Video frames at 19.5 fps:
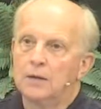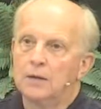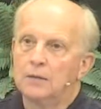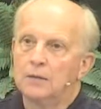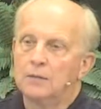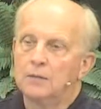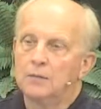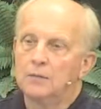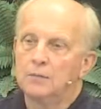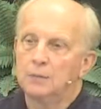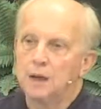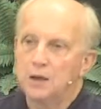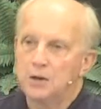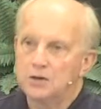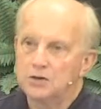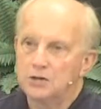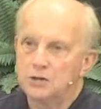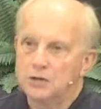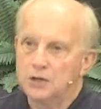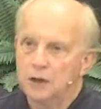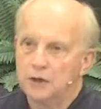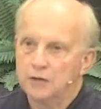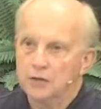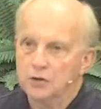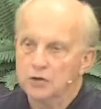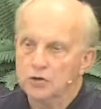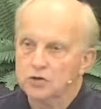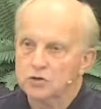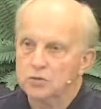mayors and
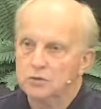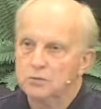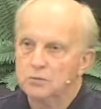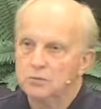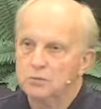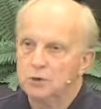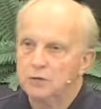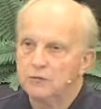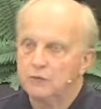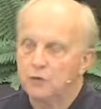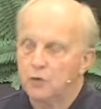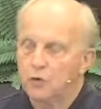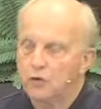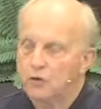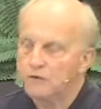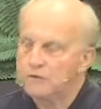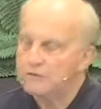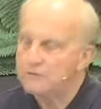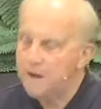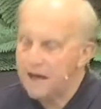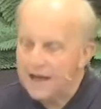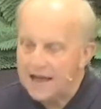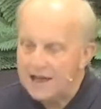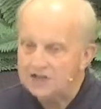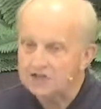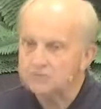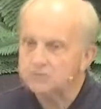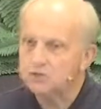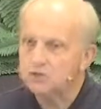governors, but for the
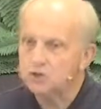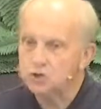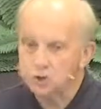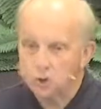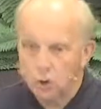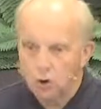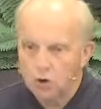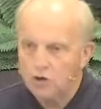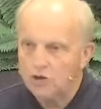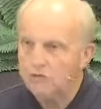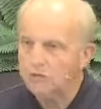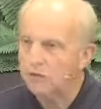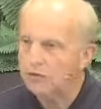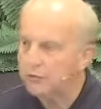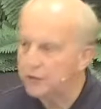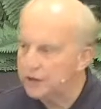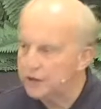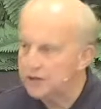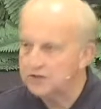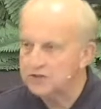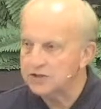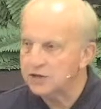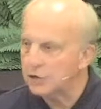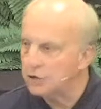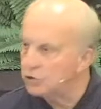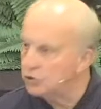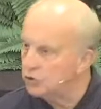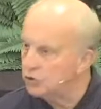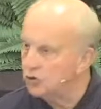vast majority of the things they
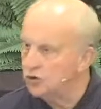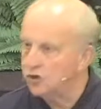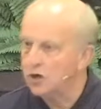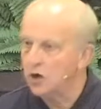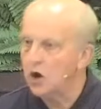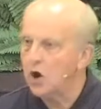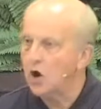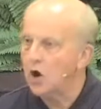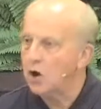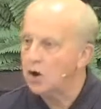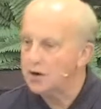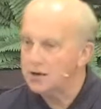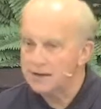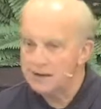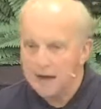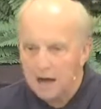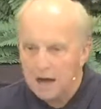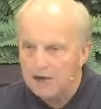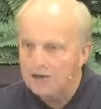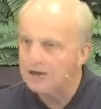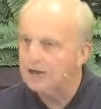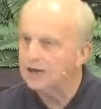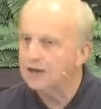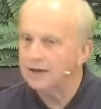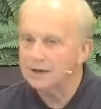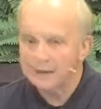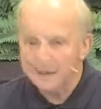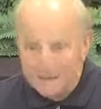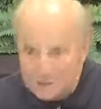are doing are not
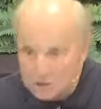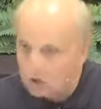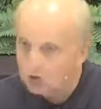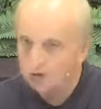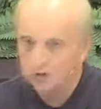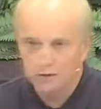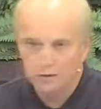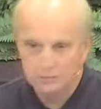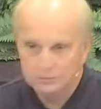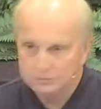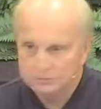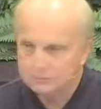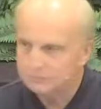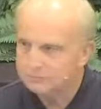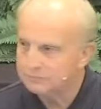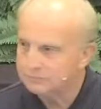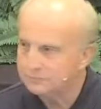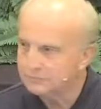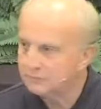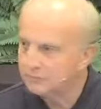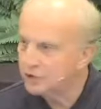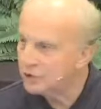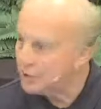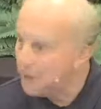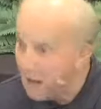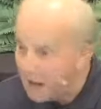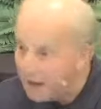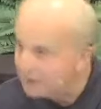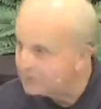legal. They're
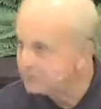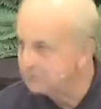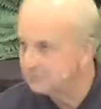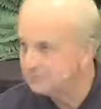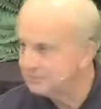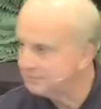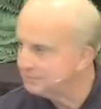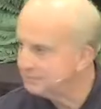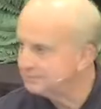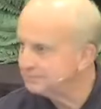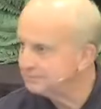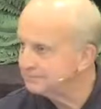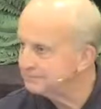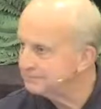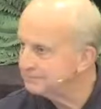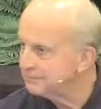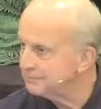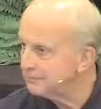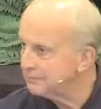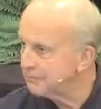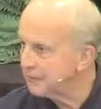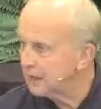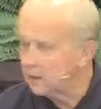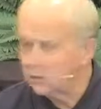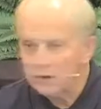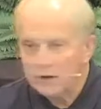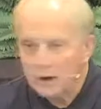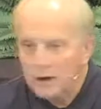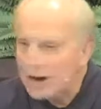not.
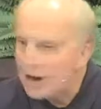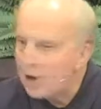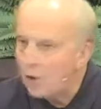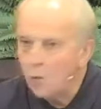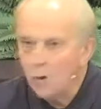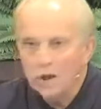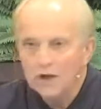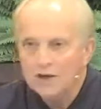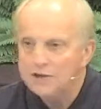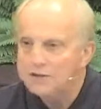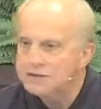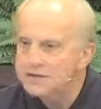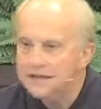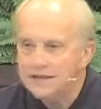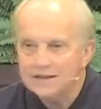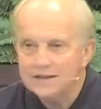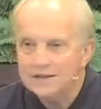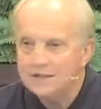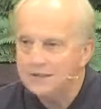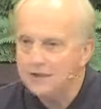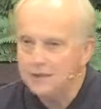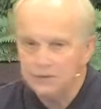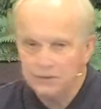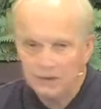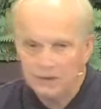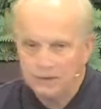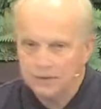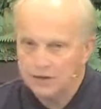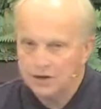I don't care how well-intended they
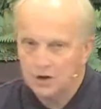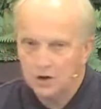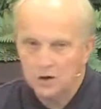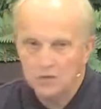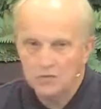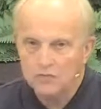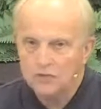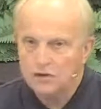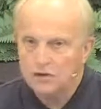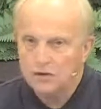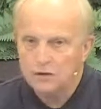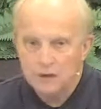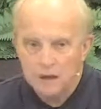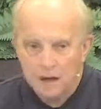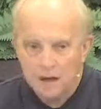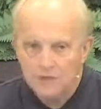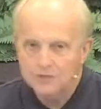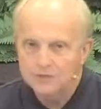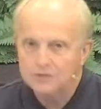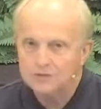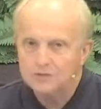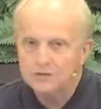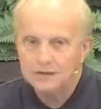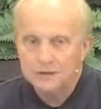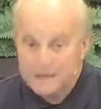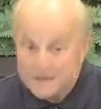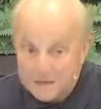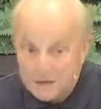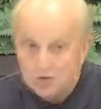think they are, they're not
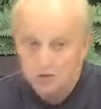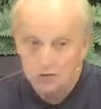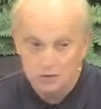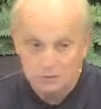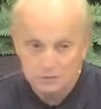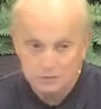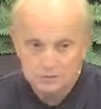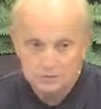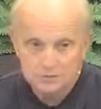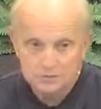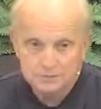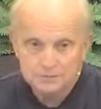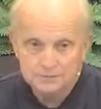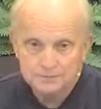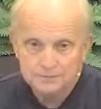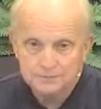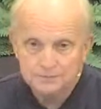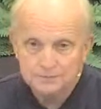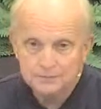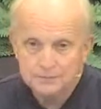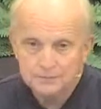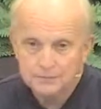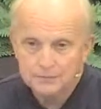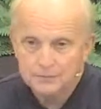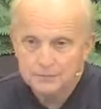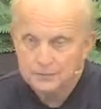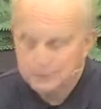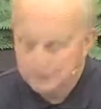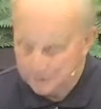legal.
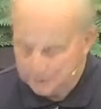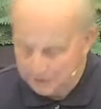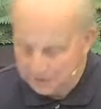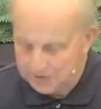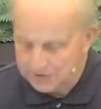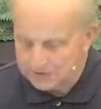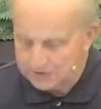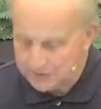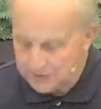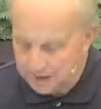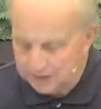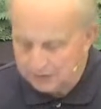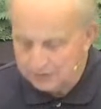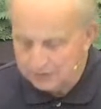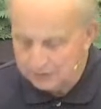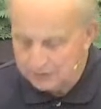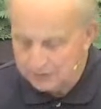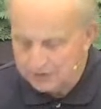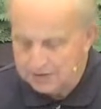It is not